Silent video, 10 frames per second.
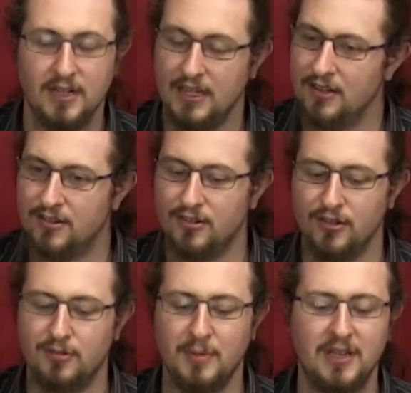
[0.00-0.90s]
He
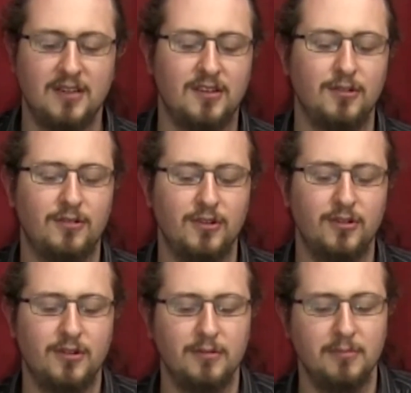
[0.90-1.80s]
introduced me to Duke
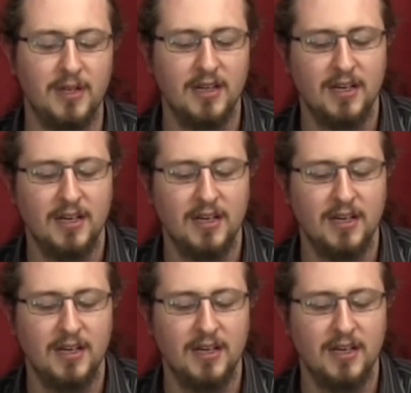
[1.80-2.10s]
Nukem